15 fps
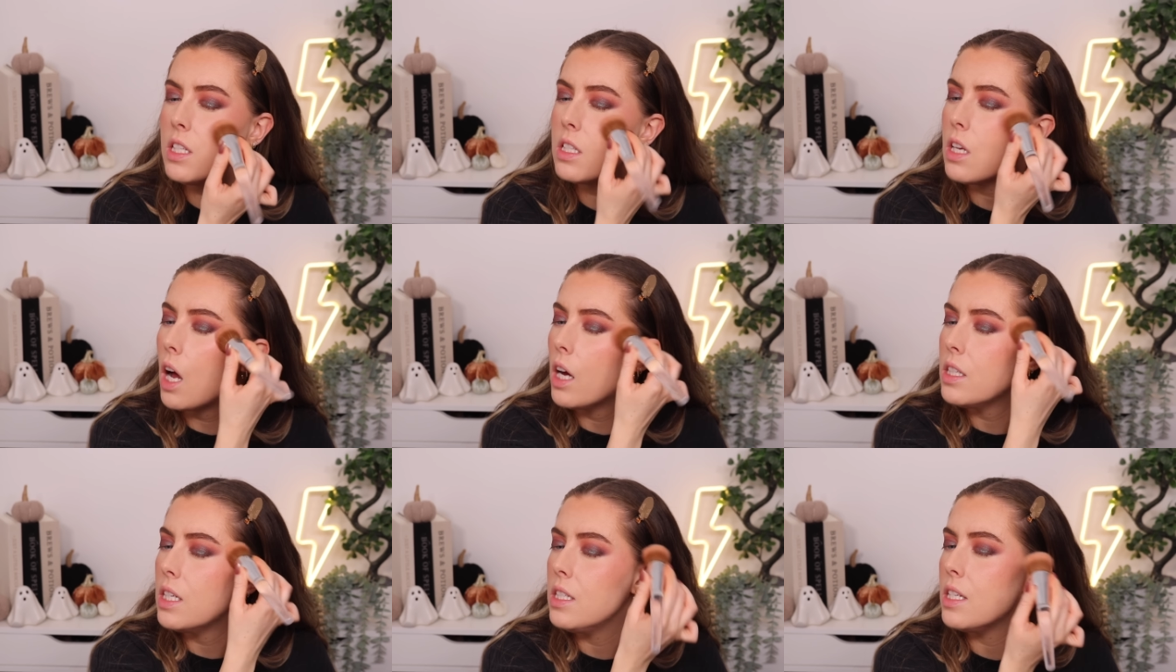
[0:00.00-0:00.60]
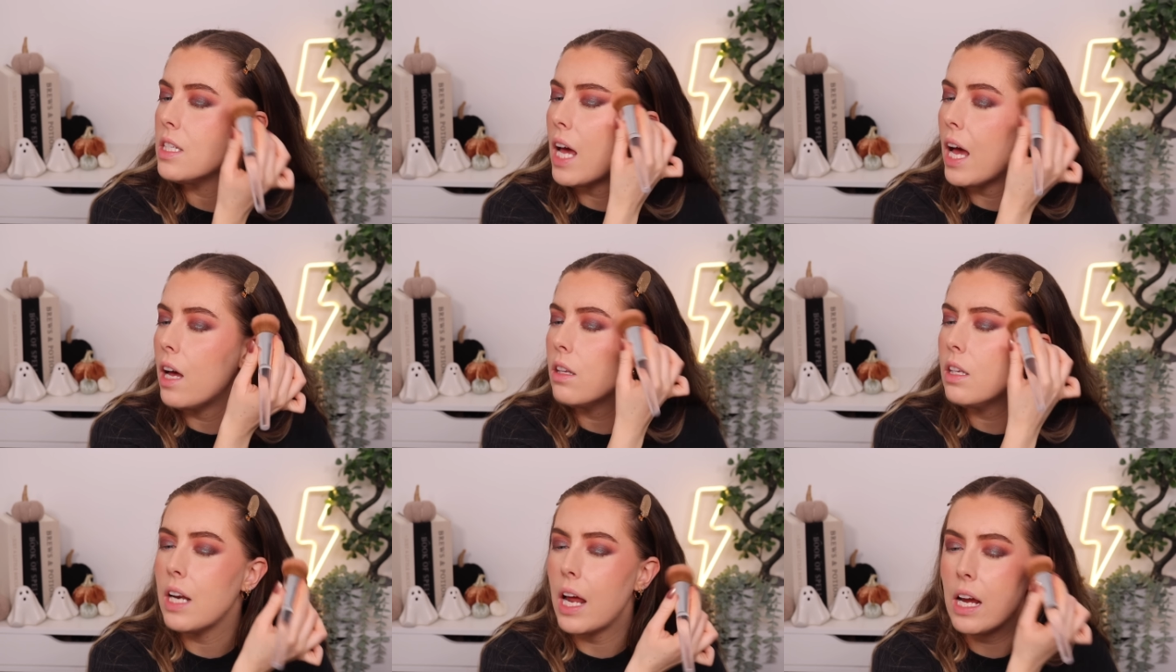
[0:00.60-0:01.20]
started to tell
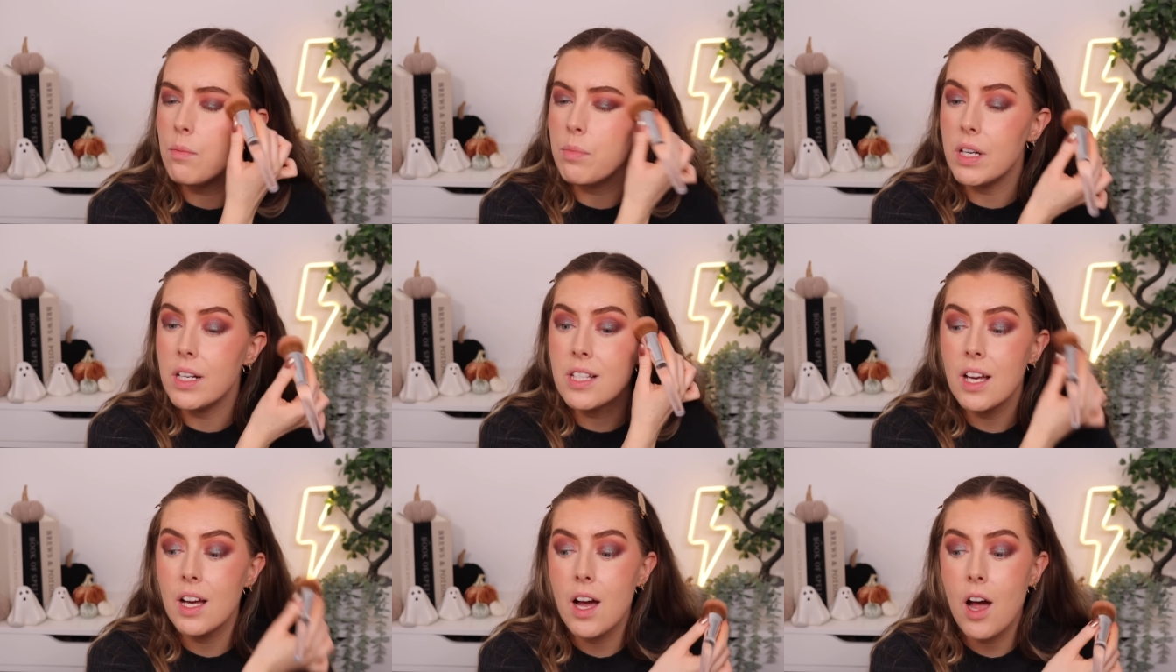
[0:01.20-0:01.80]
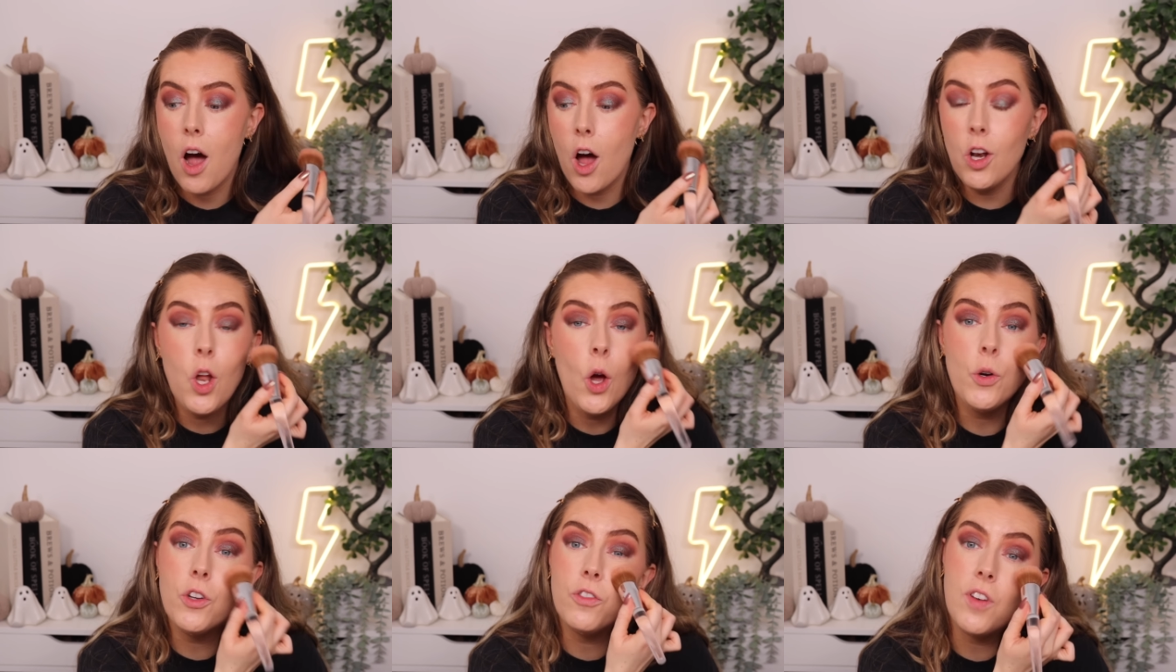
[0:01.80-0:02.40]
the neighbours a
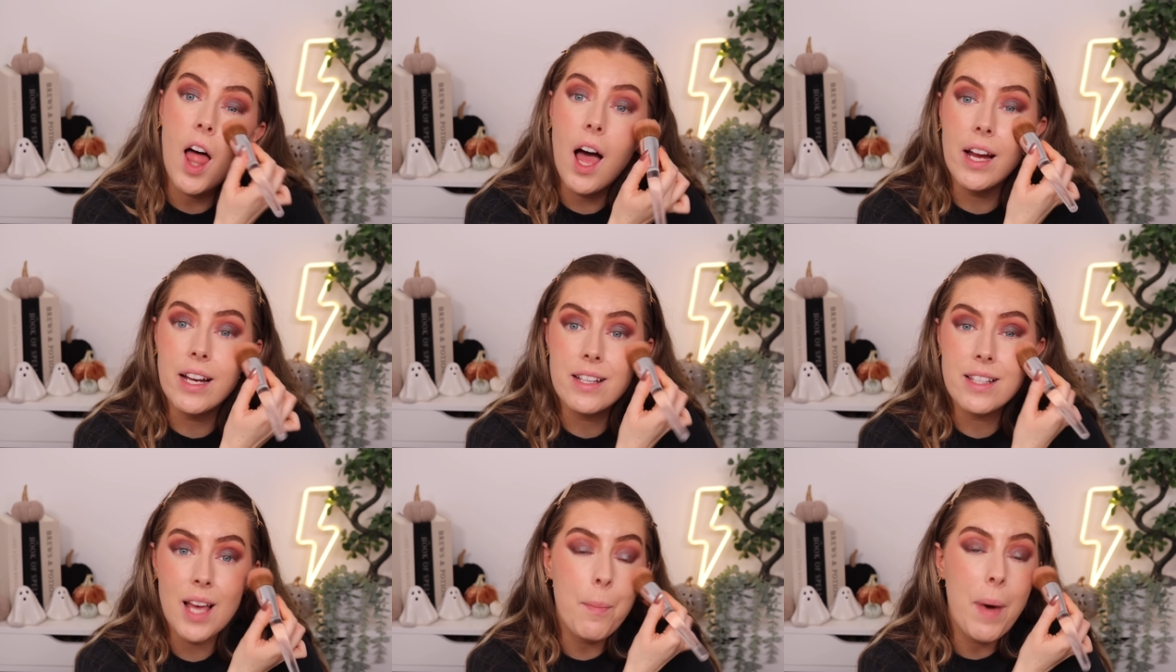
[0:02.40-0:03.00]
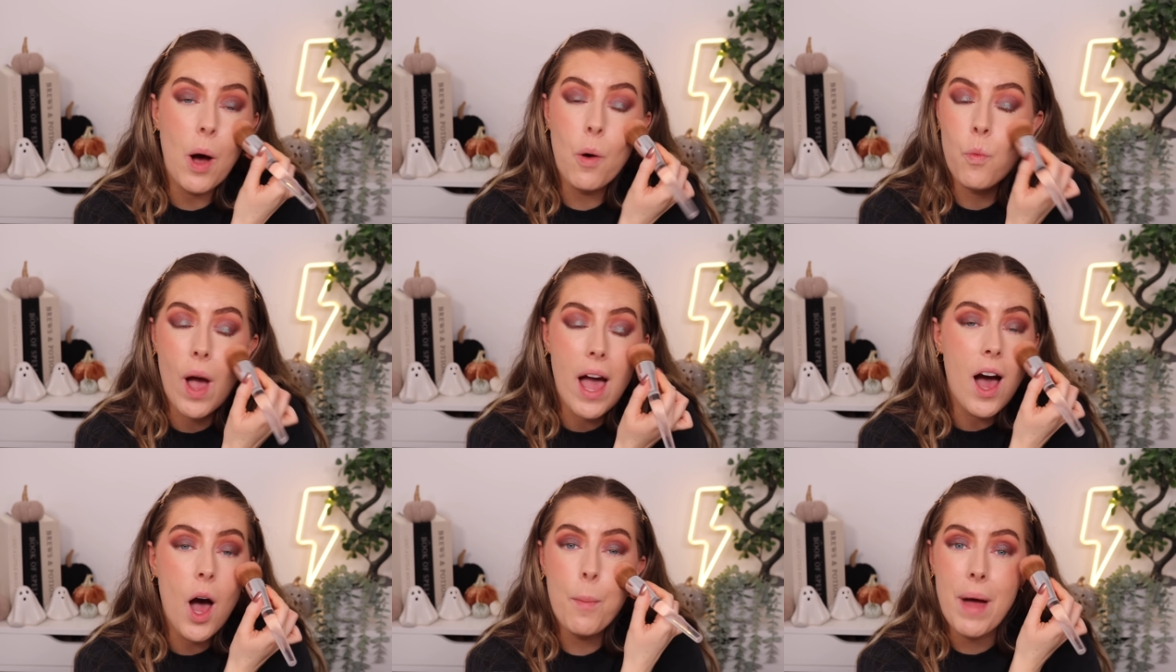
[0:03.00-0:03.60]
load of lies about
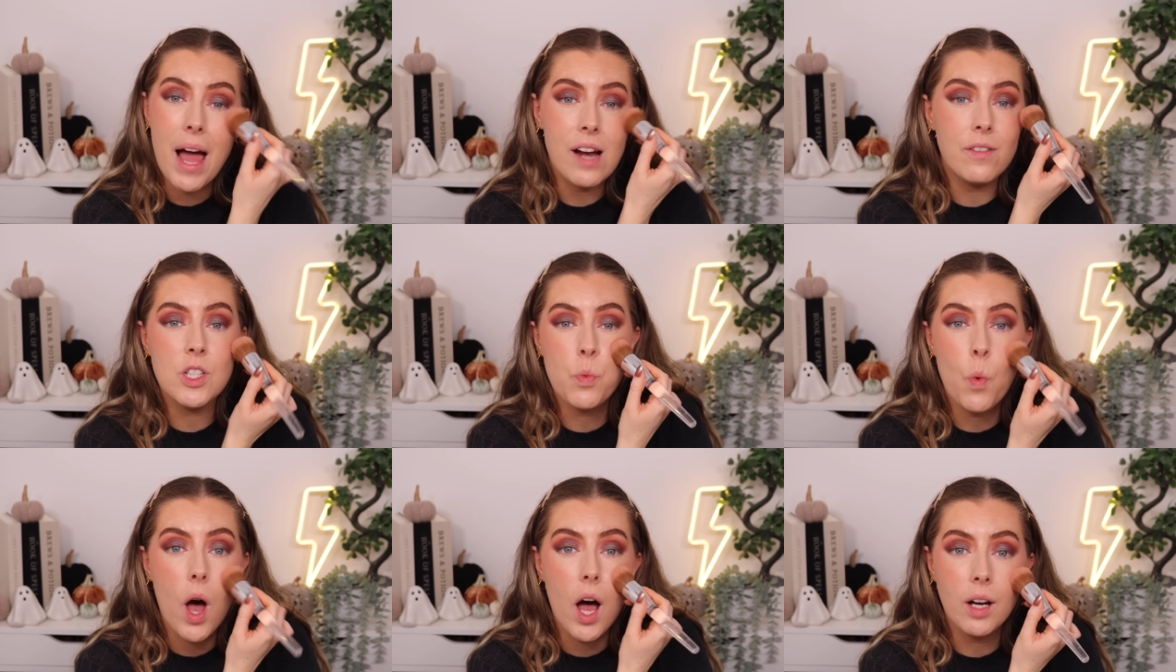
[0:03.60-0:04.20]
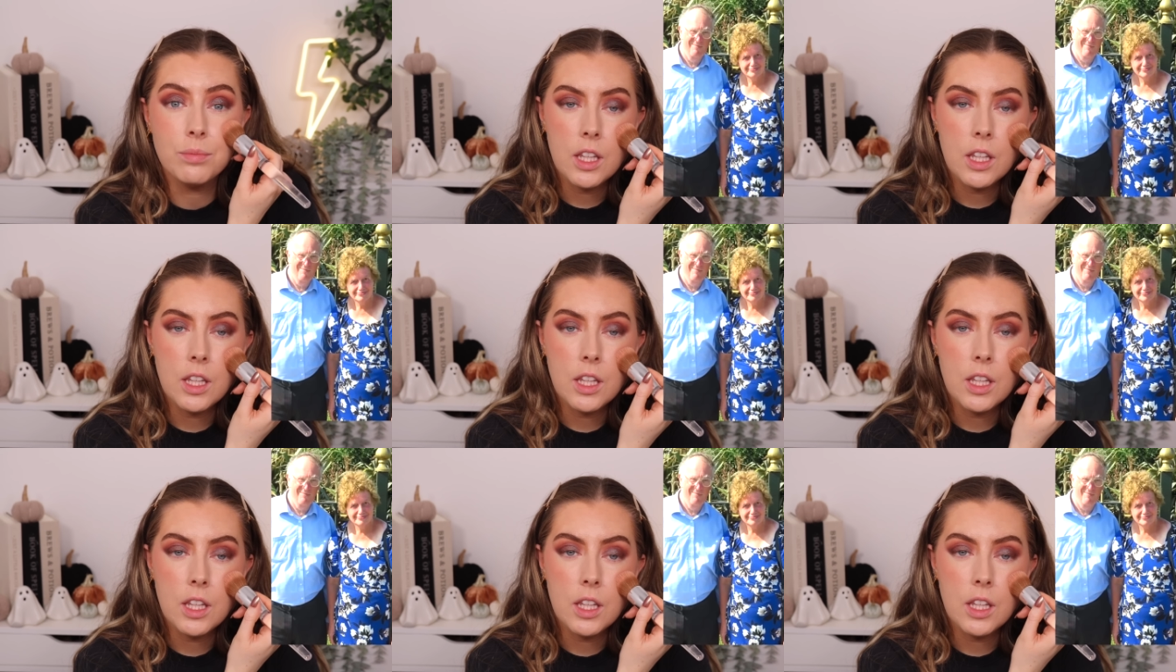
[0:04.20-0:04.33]
where her parents were.